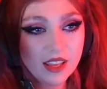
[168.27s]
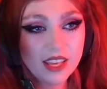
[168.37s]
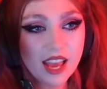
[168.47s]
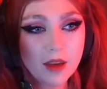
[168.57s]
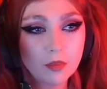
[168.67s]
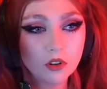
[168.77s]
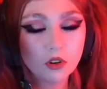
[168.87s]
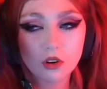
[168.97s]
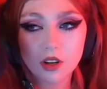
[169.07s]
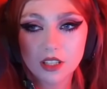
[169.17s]
Yeah, but
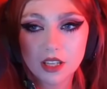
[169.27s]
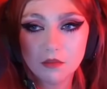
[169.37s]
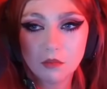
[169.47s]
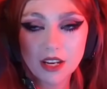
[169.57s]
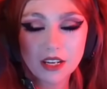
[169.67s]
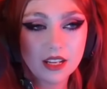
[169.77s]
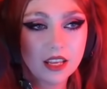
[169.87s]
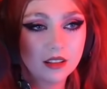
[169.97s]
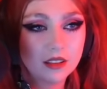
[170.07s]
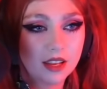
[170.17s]
look, it's
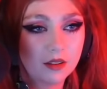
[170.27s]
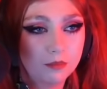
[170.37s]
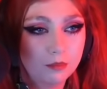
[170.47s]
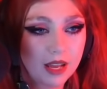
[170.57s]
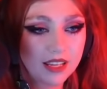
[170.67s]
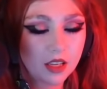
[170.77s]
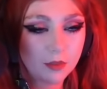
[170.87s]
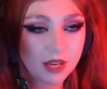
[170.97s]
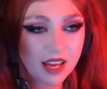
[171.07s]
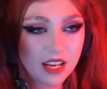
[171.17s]
bless
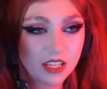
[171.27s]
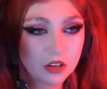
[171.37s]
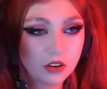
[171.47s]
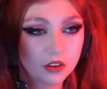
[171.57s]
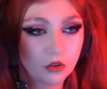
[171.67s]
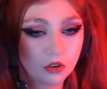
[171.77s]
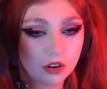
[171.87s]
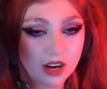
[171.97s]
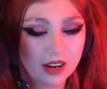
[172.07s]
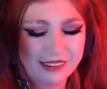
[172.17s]
up, Dad. He turned the
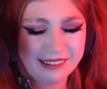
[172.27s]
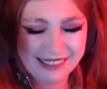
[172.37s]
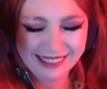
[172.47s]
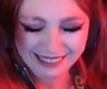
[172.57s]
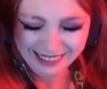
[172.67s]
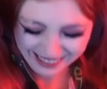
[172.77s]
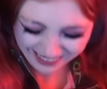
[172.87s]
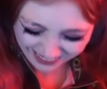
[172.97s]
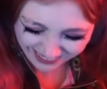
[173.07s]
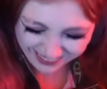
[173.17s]
corner and
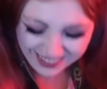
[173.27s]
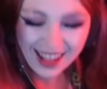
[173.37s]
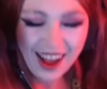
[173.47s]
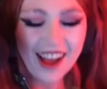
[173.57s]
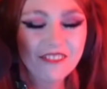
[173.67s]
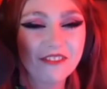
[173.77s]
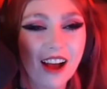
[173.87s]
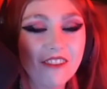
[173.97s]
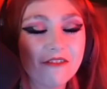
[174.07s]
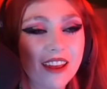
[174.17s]
I
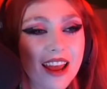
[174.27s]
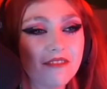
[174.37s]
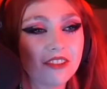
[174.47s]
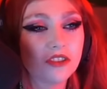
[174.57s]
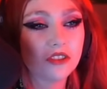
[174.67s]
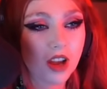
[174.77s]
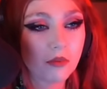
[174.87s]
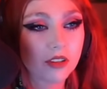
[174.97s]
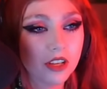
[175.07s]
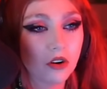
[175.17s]
fell out of
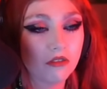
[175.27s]
the, you know,